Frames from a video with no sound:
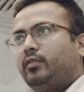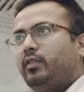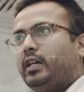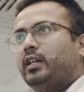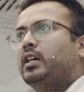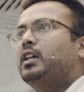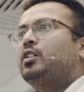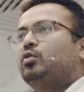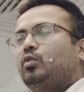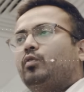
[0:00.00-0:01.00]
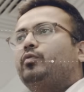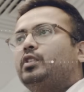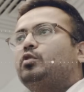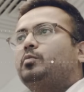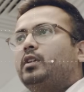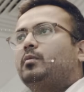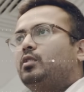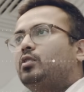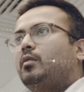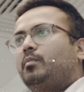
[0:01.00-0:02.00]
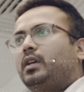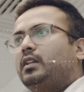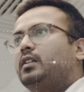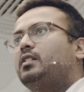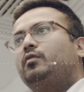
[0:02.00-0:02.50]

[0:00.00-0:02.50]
Definitely, it's a difficult sell.